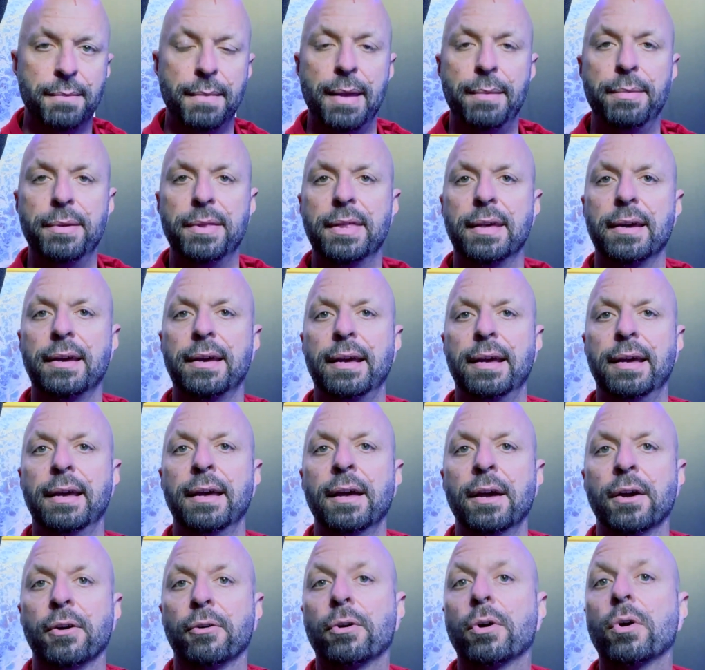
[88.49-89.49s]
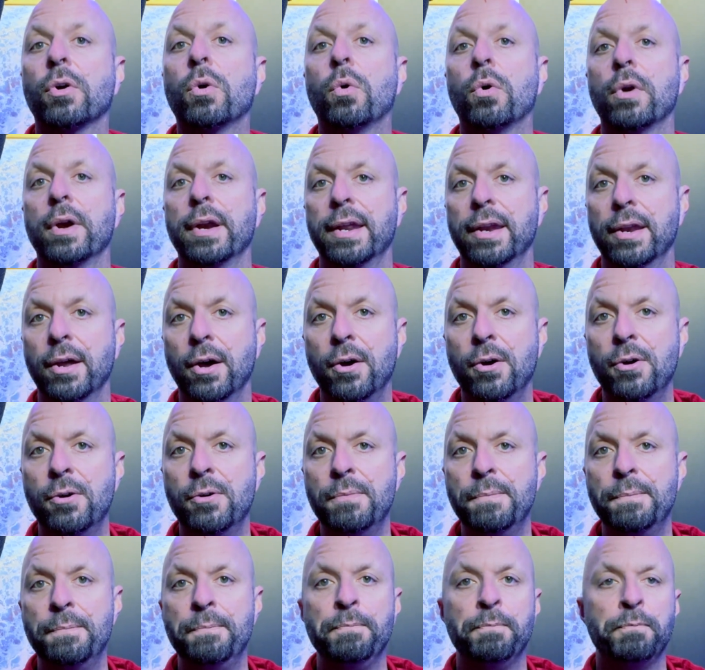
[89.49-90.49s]
maybe they record at
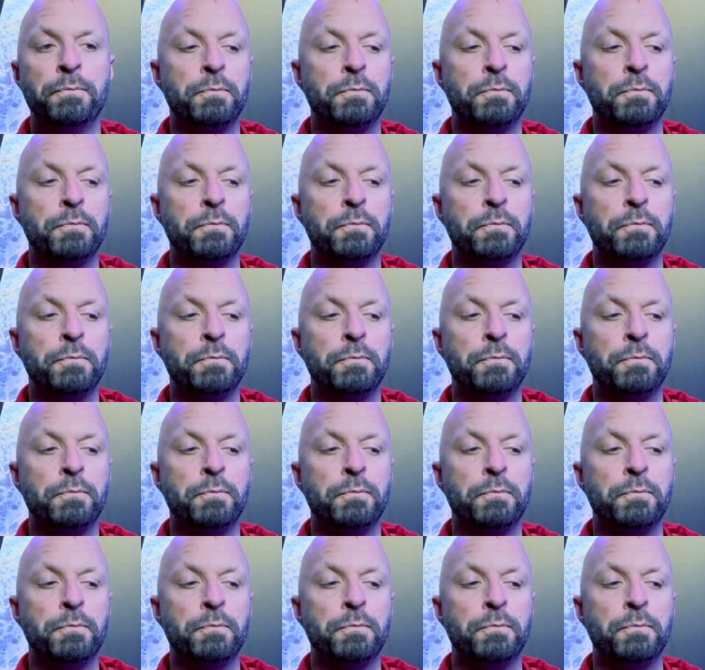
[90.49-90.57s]
home